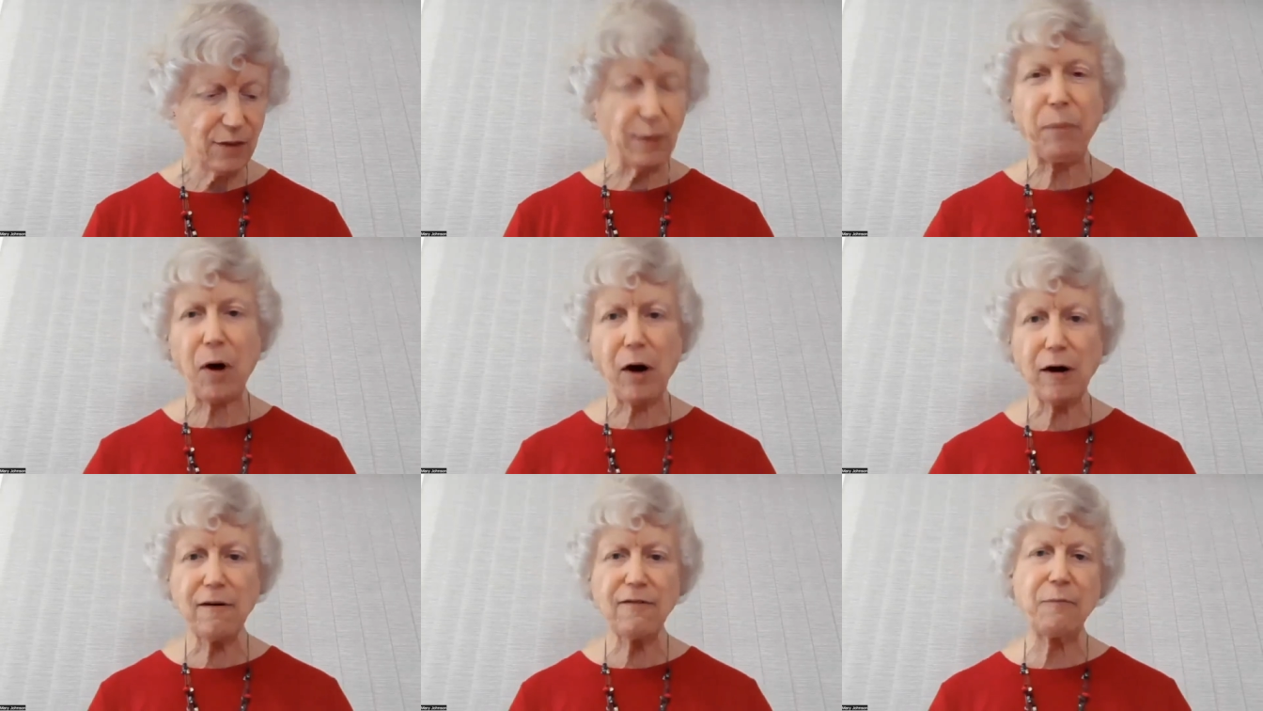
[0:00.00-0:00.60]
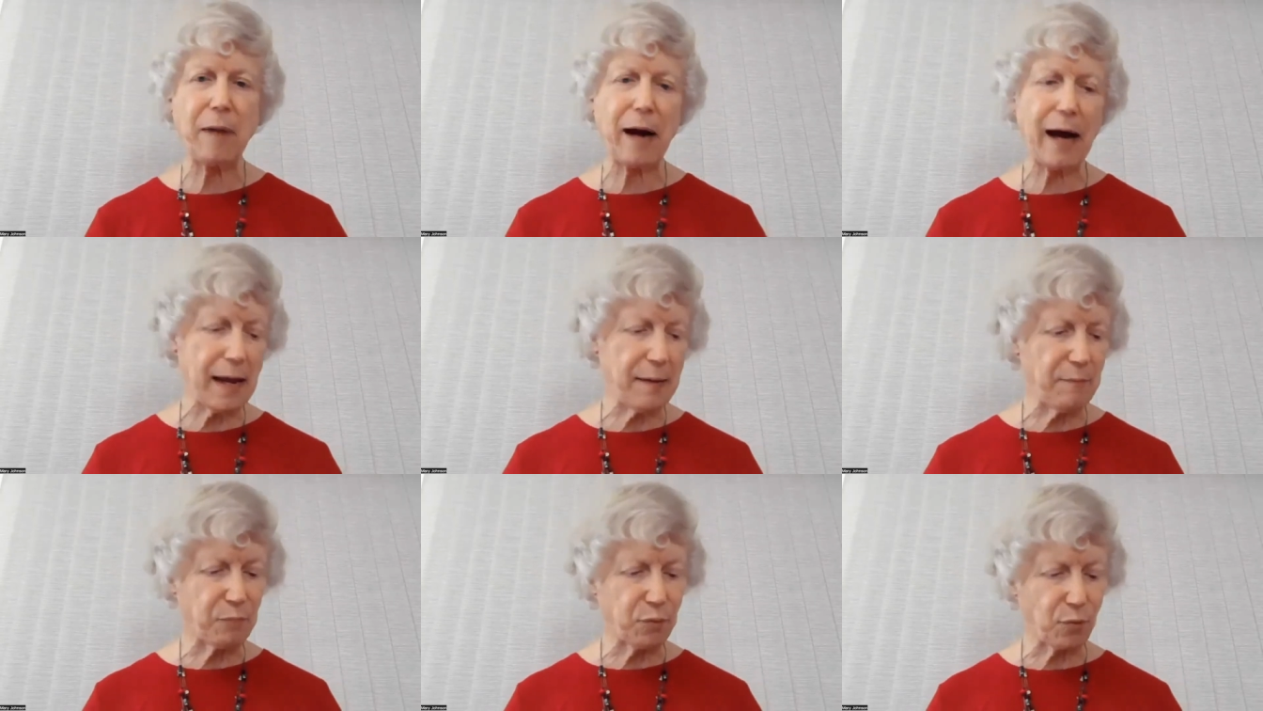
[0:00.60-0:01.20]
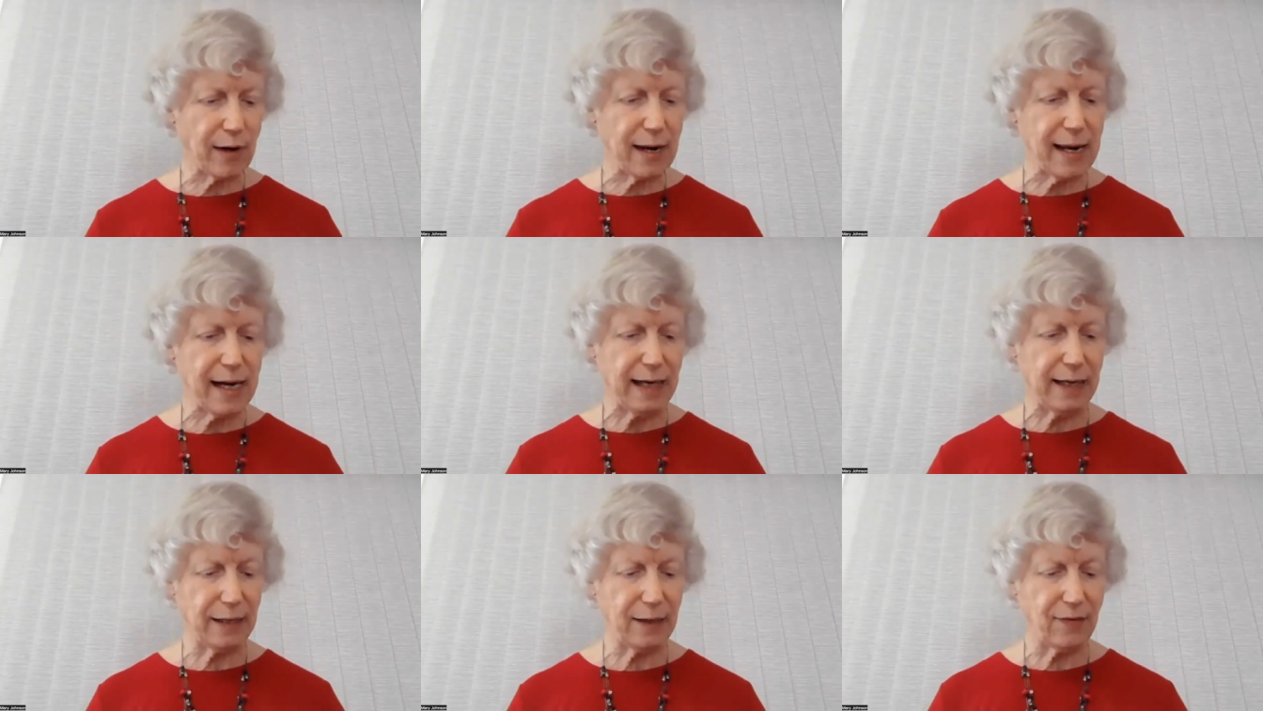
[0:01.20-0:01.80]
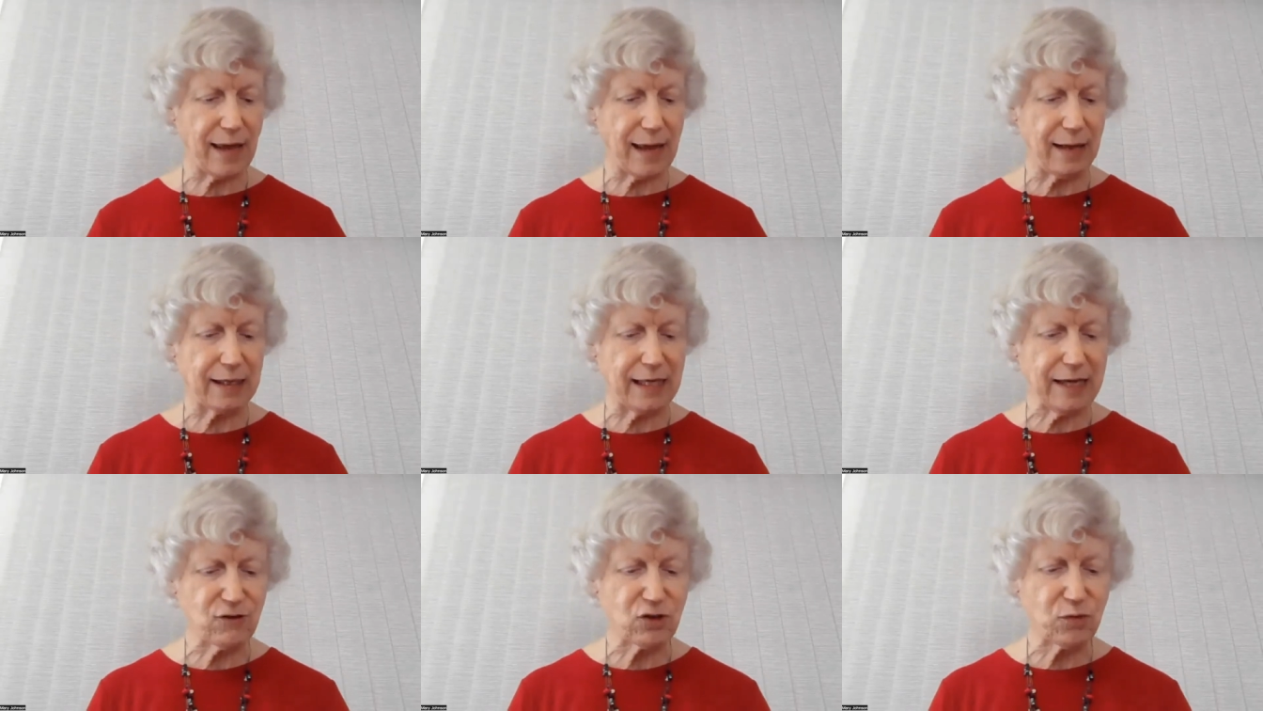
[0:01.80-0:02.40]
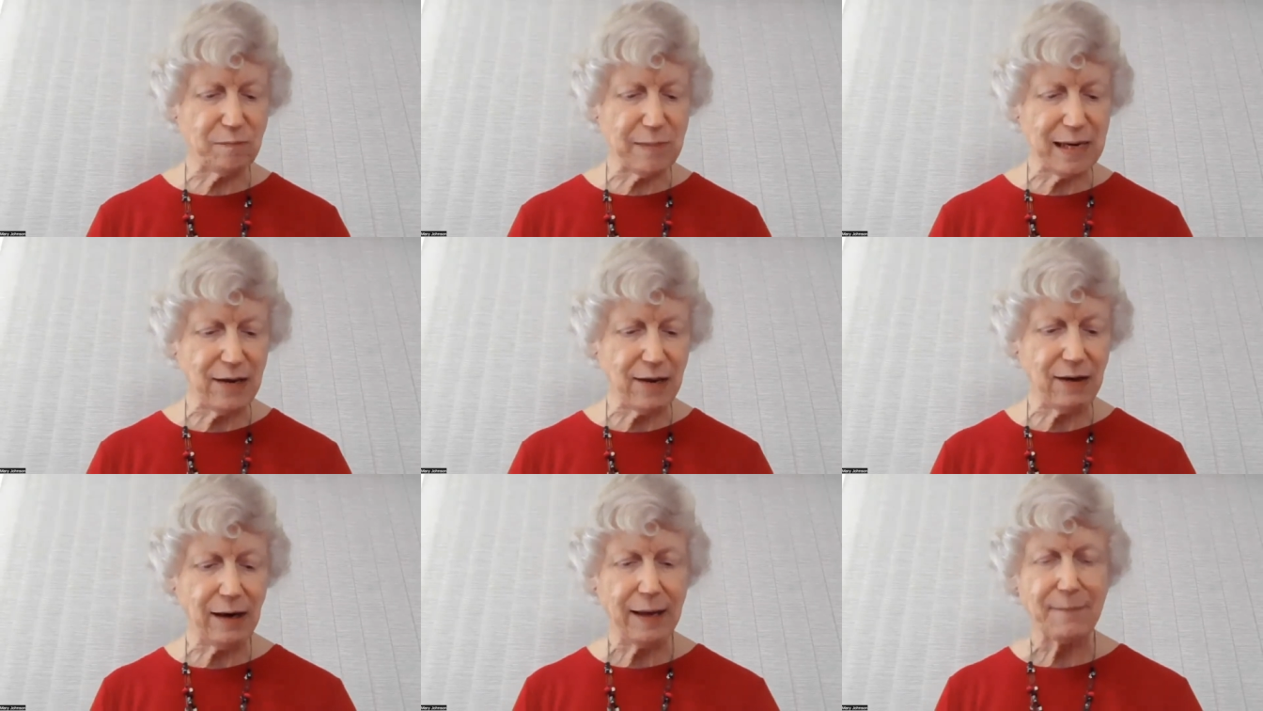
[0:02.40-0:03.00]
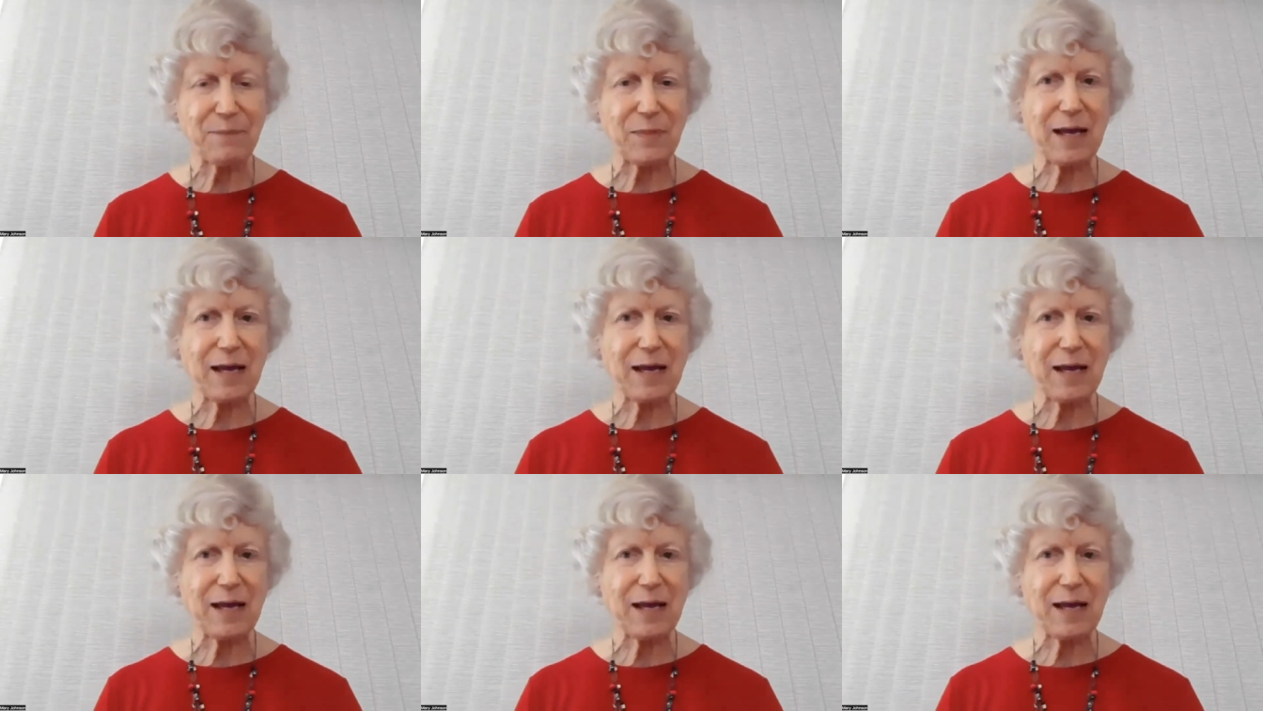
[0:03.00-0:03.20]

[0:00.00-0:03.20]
The part of my brain that gives me